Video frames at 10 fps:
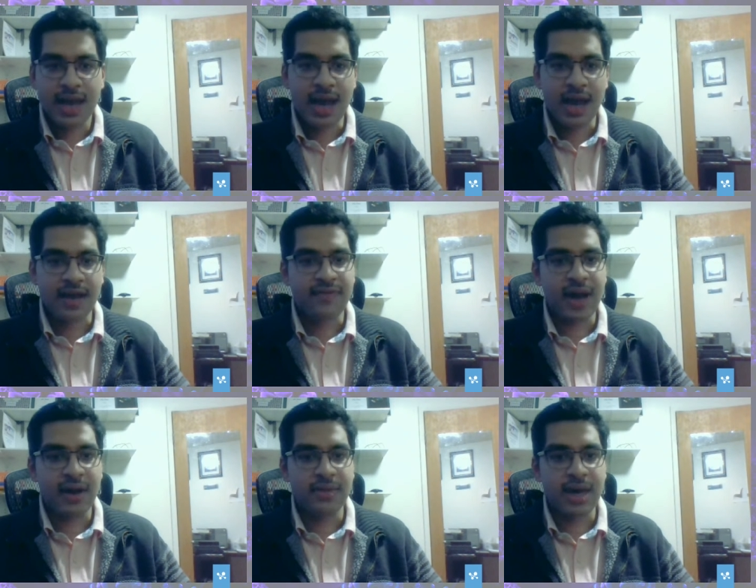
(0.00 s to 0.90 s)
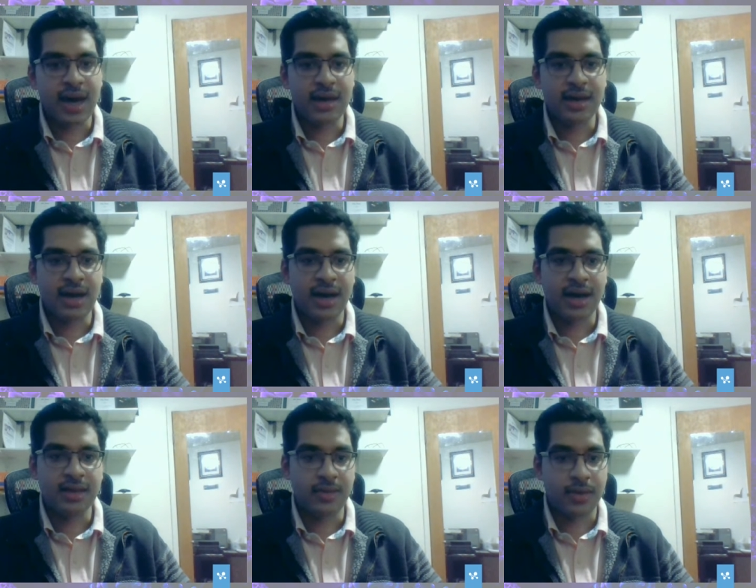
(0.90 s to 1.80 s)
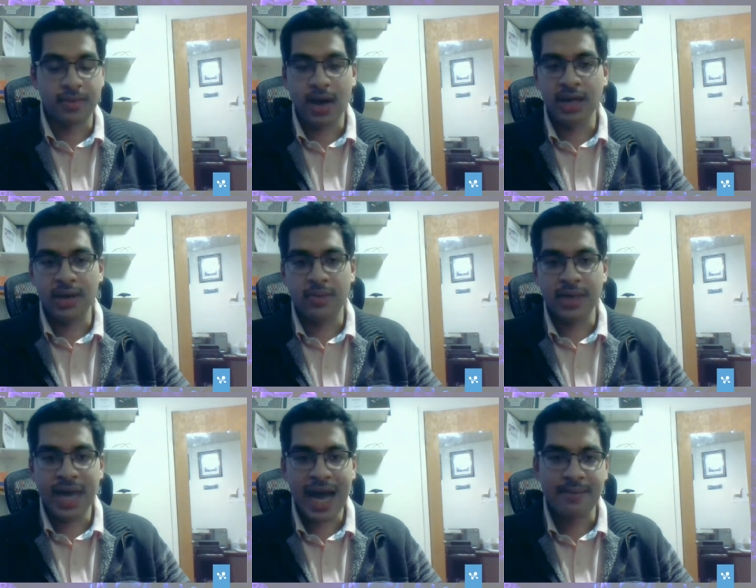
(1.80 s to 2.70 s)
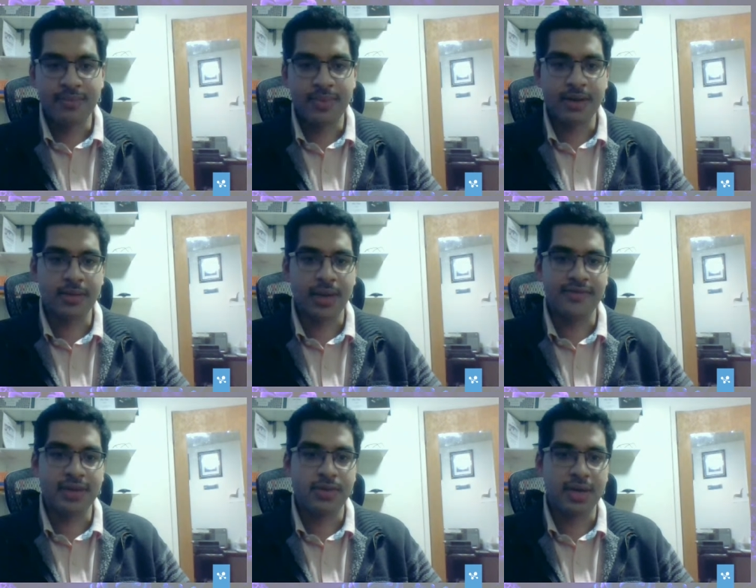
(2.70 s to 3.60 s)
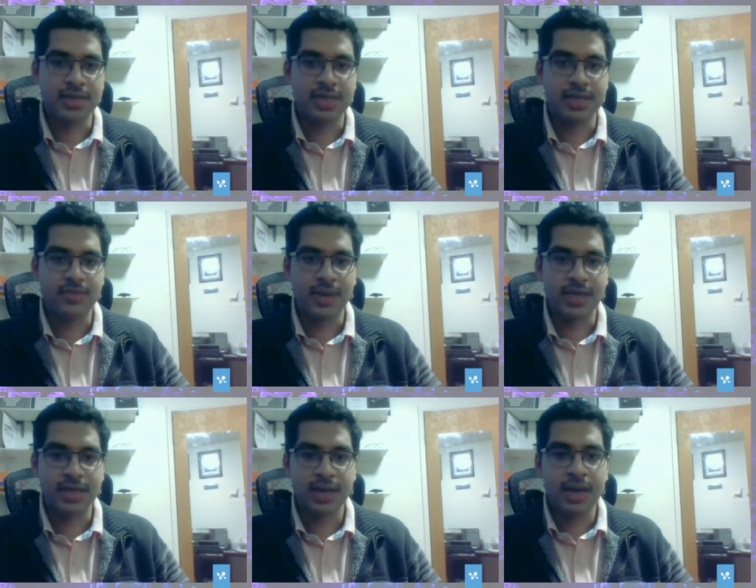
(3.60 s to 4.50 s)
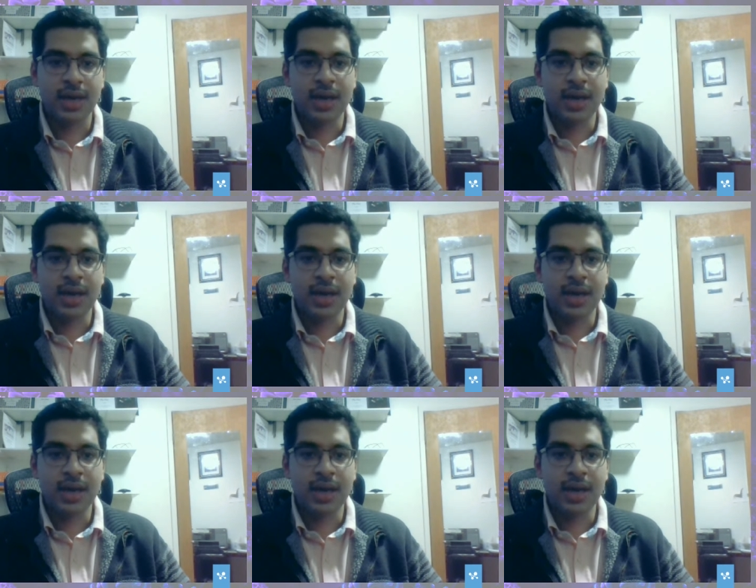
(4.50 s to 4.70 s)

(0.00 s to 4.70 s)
And I found that there were other rehab relevant courses, which